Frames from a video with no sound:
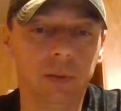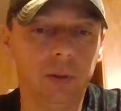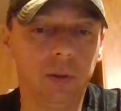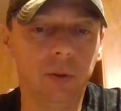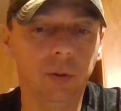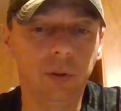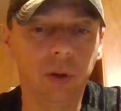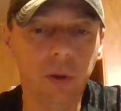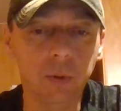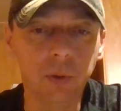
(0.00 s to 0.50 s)

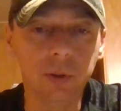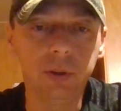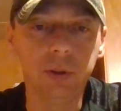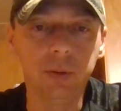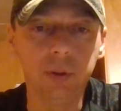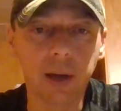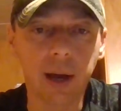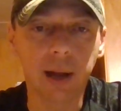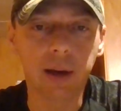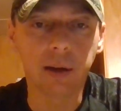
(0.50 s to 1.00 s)
You do what you
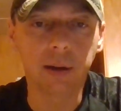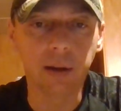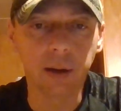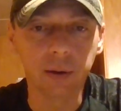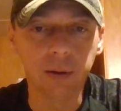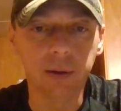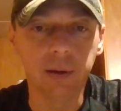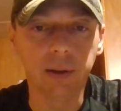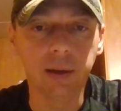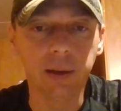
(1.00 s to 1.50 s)
got to
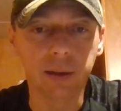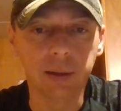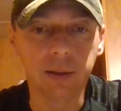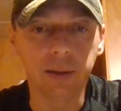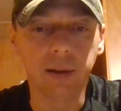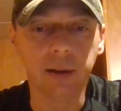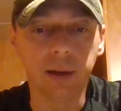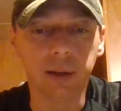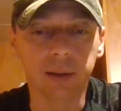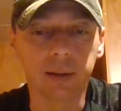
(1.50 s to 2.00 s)
do to get
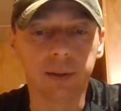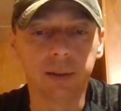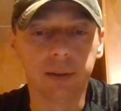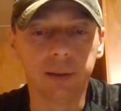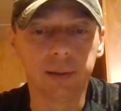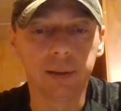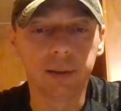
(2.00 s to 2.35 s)
the deer.